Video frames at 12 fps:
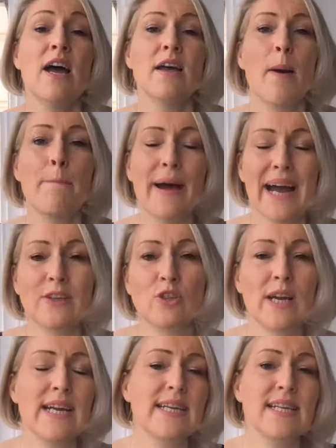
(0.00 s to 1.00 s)
A bad
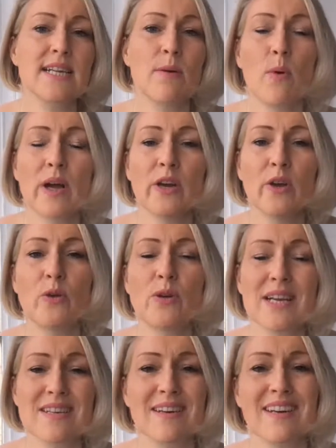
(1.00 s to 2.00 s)
trait is someone who
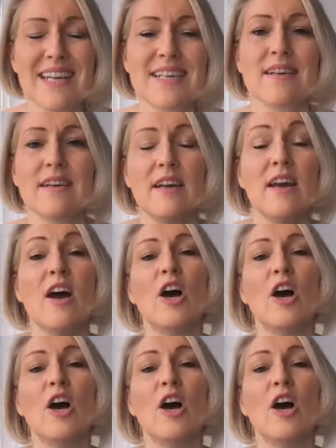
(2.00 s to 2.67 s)
doesn't listen.